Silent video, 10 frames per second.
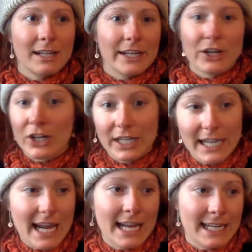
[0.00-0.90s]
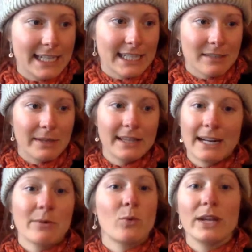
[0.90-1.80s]
get hurt again, and it doesn't mean
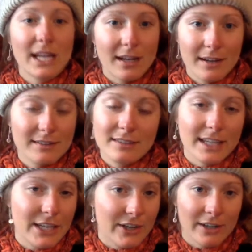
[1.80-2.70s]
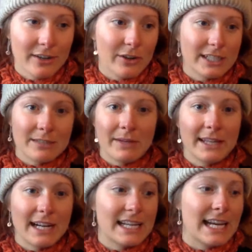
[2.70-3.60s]
that I'm a weak skier, or it doesn't
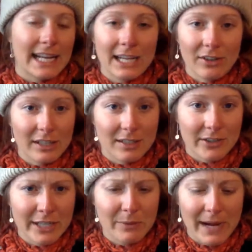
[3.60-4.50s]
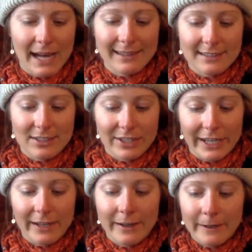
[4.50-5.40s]
mean that I can't handle this career path. It's just
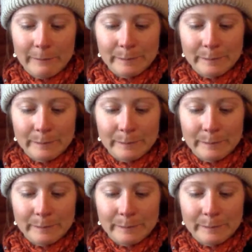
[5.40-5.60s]
like